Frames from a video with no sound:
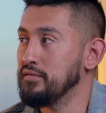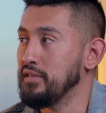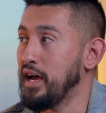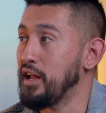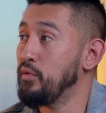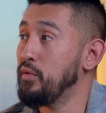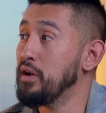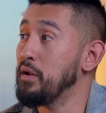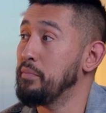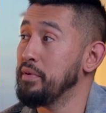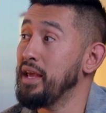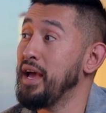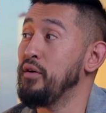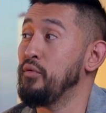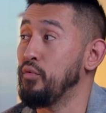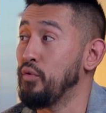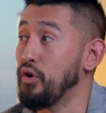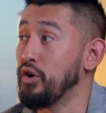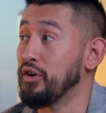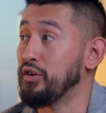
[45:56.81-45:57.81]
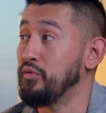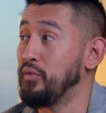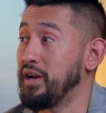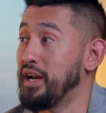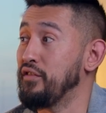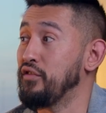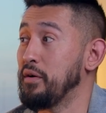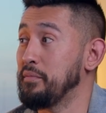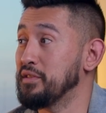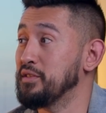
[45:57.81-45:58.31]
I don't want to be at work
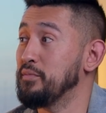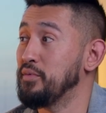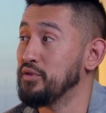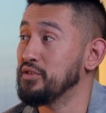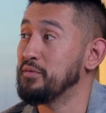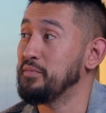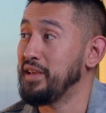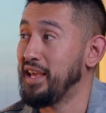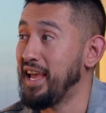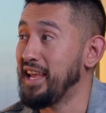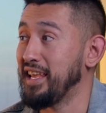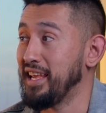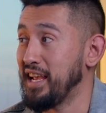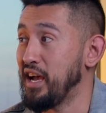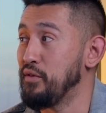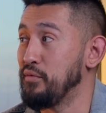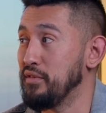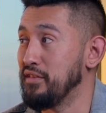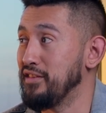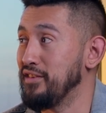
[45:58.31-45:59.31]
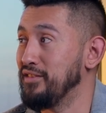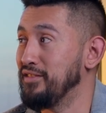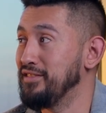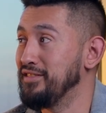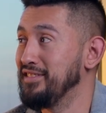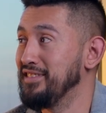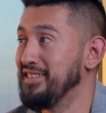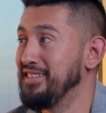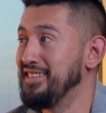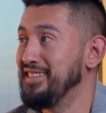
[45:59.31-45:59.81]
whenever I'm supposed to be hanging out with you.
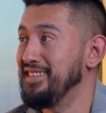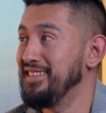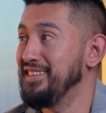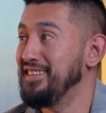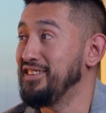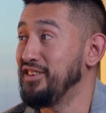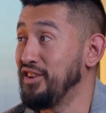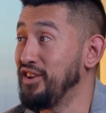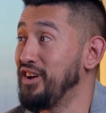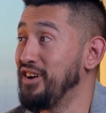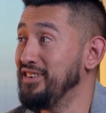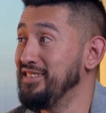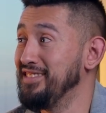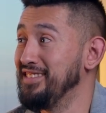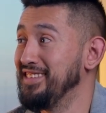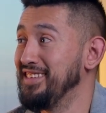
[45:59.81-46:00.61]
You know?